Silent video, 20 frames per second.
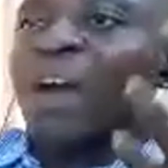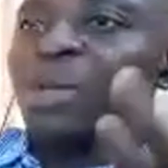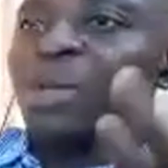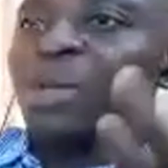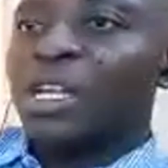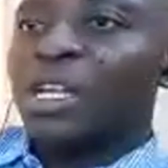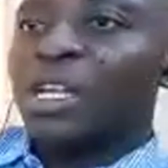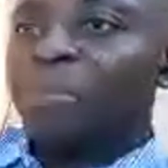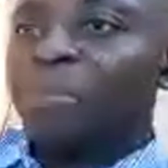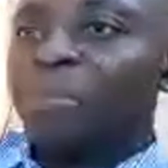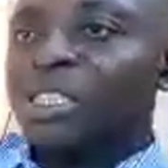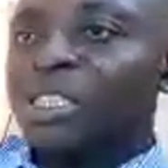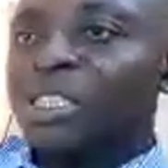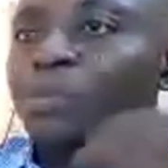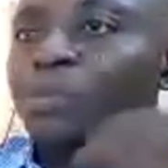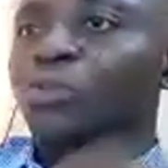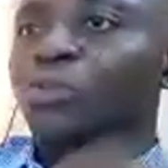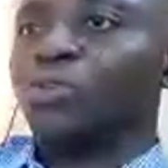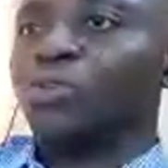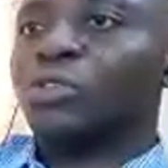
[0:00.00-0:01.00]
family
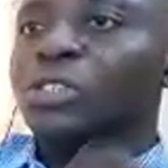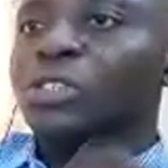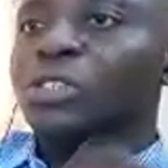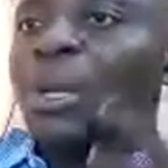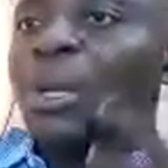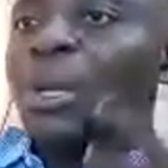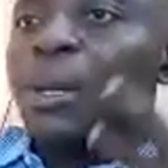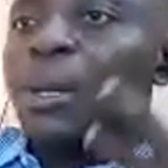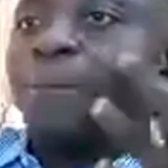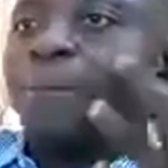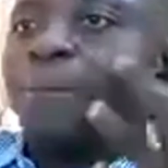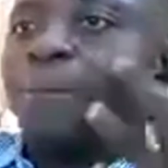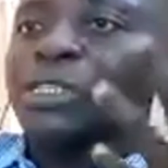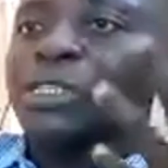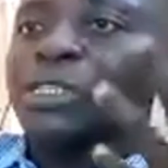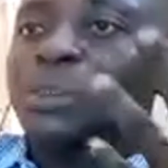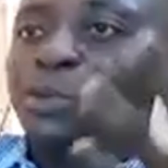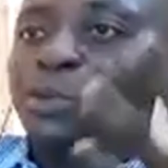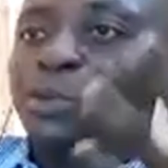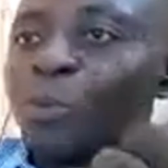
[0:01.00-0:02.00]
principles,
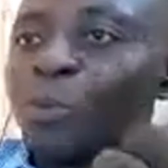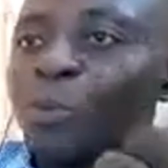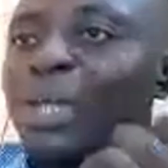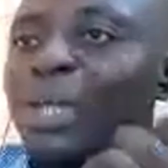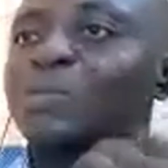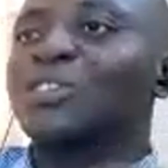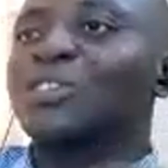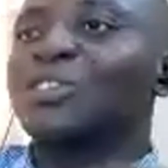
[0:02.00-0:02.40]
principles of